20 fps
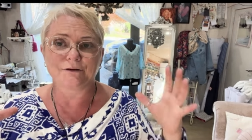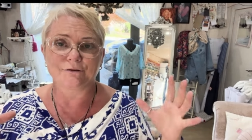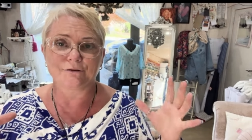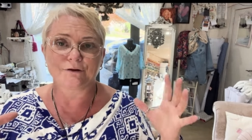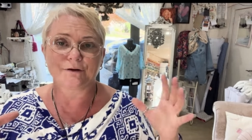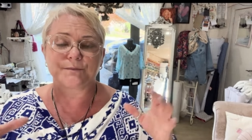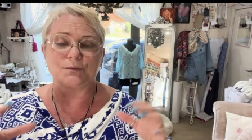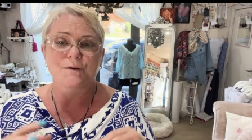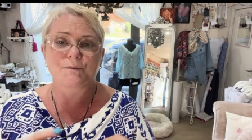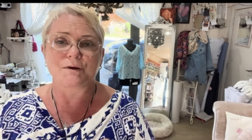
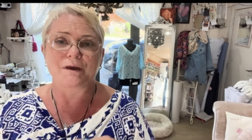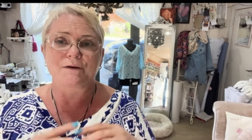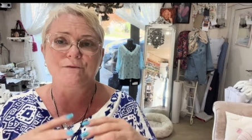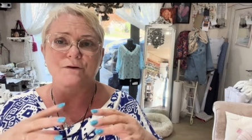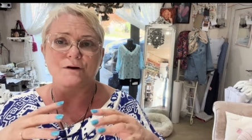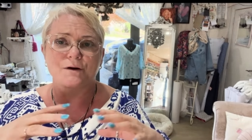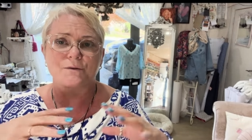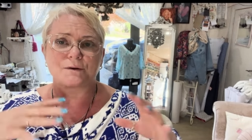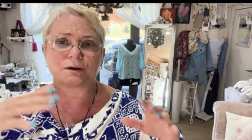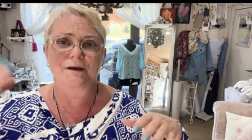group that we have
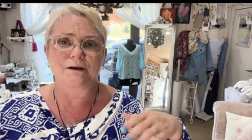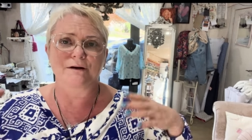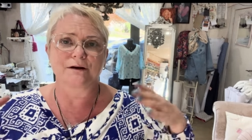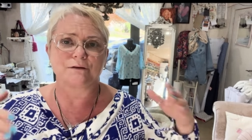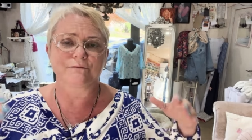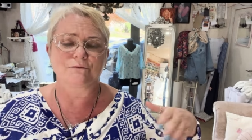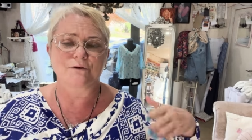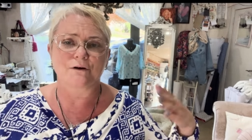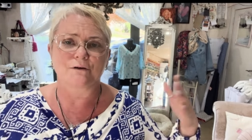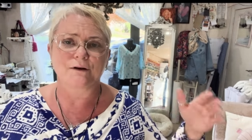going
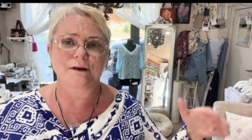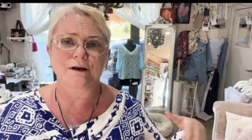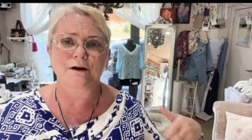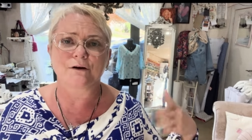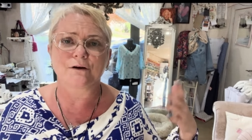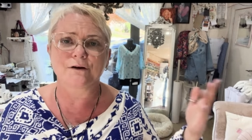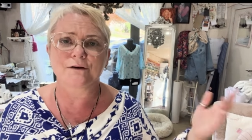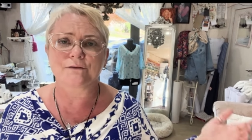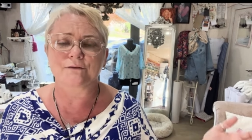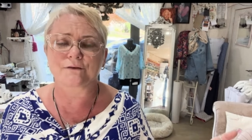and rolling on.